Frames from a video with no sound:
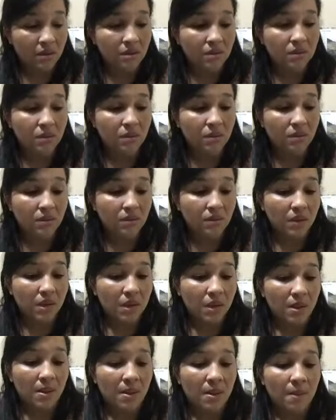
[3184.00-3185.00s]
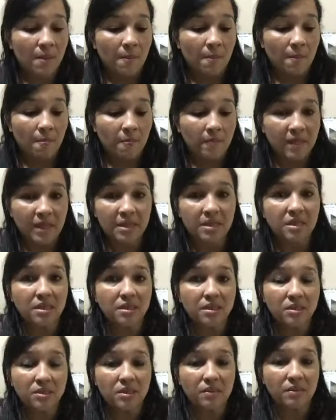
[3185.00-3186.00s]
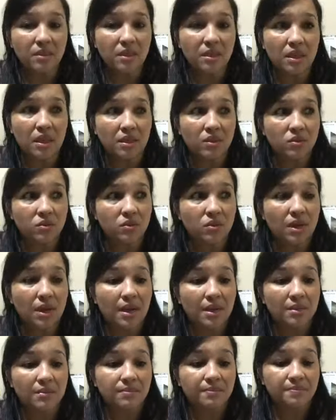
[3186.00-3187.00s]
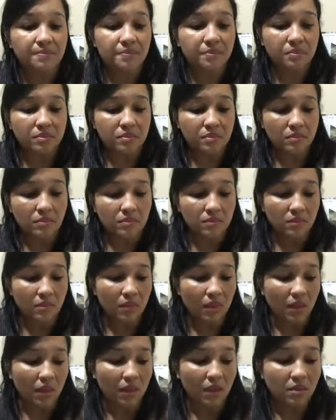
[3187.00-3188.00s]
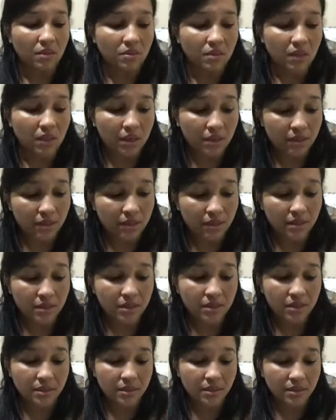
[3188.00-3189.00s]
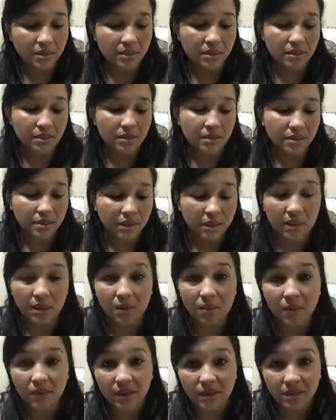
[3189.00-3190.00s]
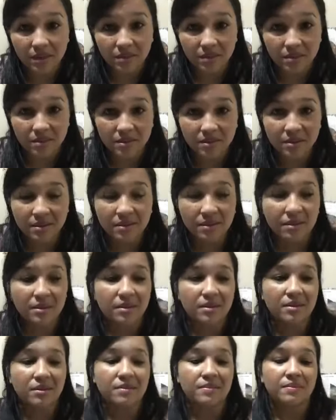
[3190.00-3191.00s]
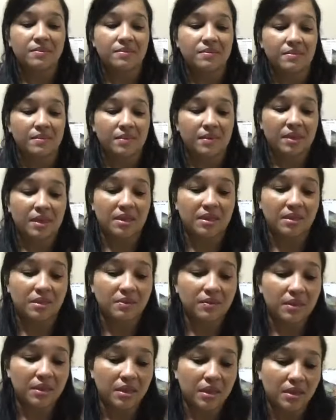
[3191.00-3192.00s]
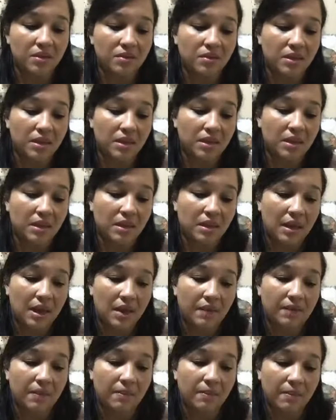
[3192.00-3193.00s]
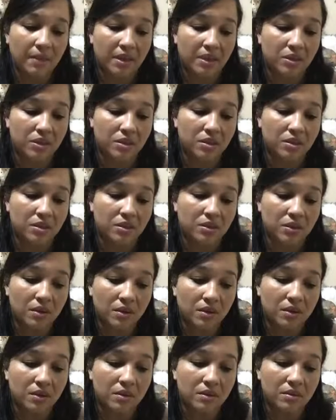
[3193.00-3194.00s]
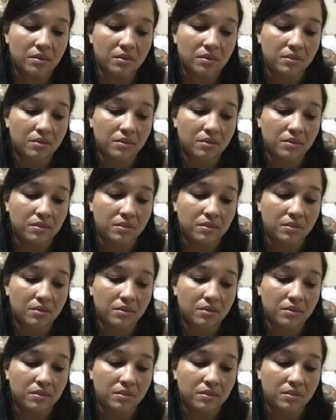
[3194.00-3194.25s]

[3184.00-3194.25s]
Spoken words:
So this is not something that you can learn in a week. This is something that you need to have the patience to learn.